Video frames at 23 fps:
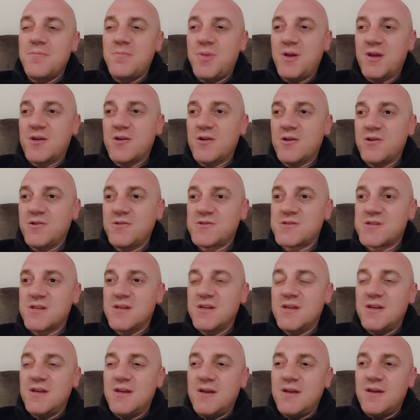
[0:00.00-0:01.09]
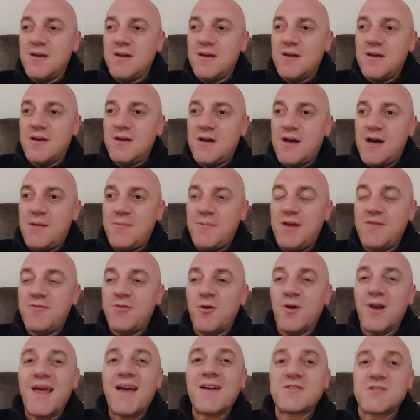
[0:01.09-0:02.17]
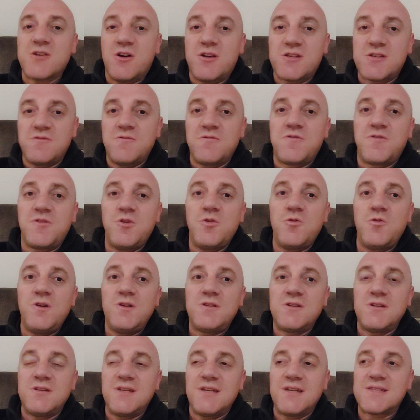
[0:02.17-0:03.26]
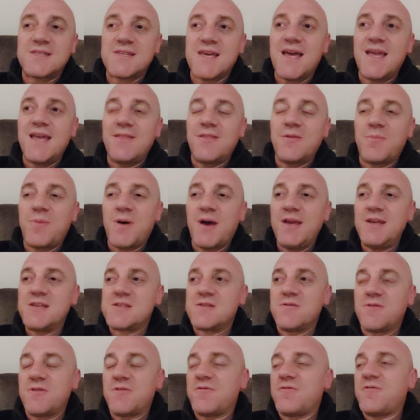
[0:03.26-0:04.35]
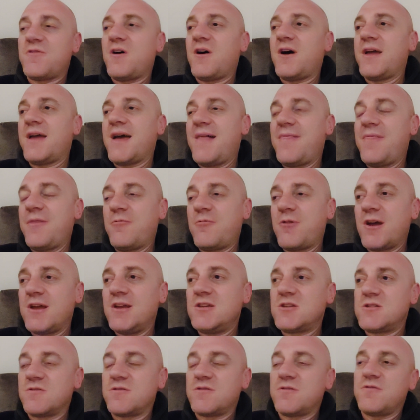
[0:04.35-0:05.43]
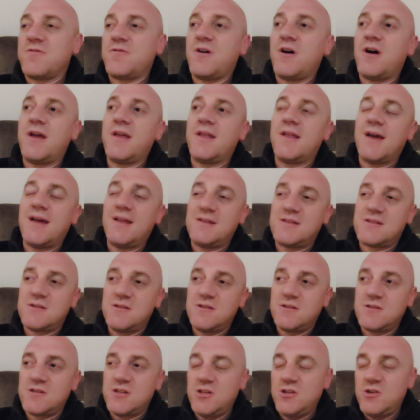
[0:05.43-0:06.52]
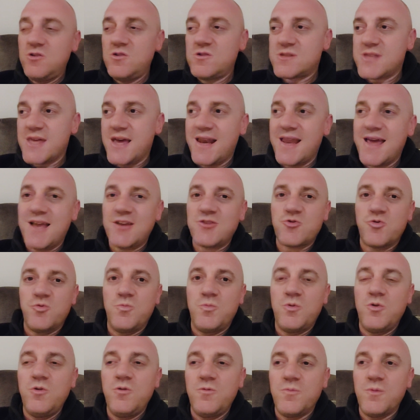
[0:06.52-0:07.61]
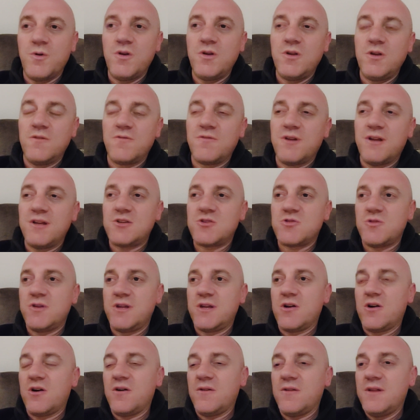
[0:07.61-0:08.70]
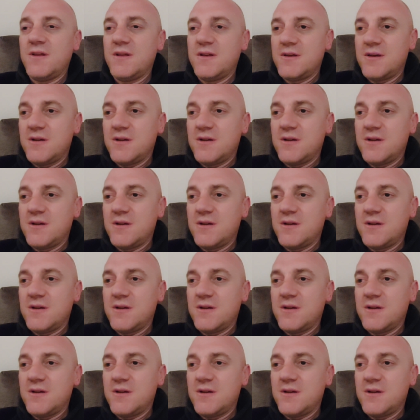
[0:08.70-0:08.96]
Because if you allow Tyson Fury to dictate the pace of the fight and the range of the fight and to use that lateral movement, you've literally got